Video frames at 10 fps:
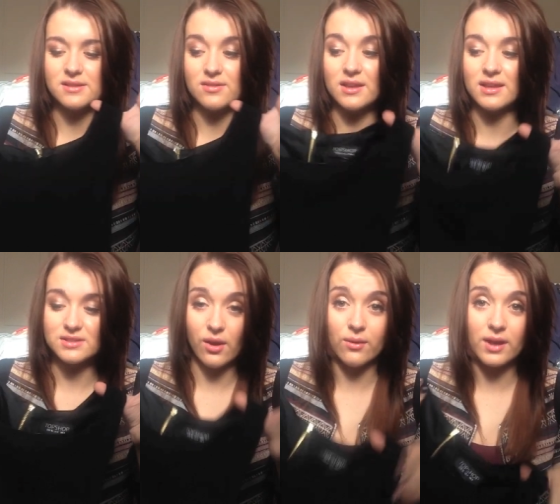I think it's
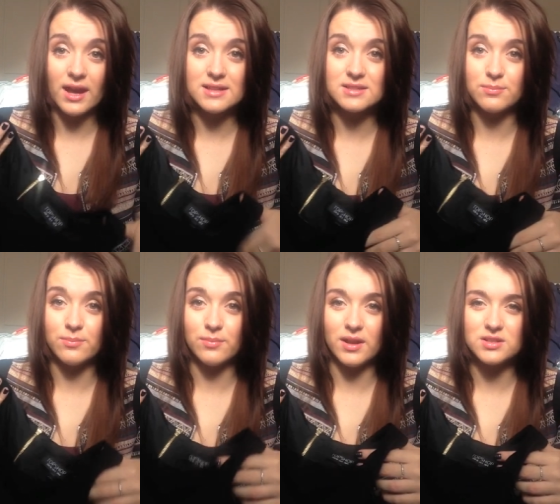okay to
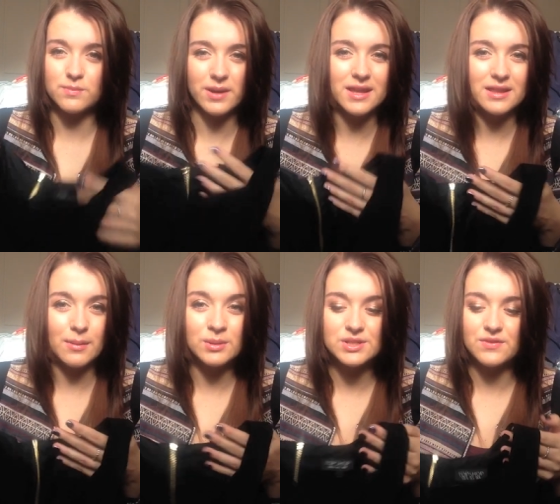it to be that
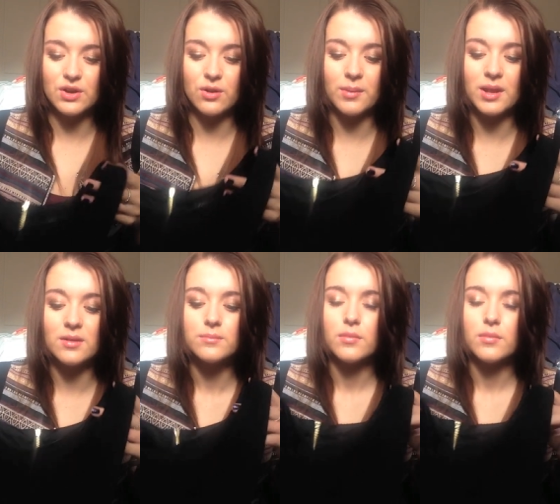much, if you know what I mean.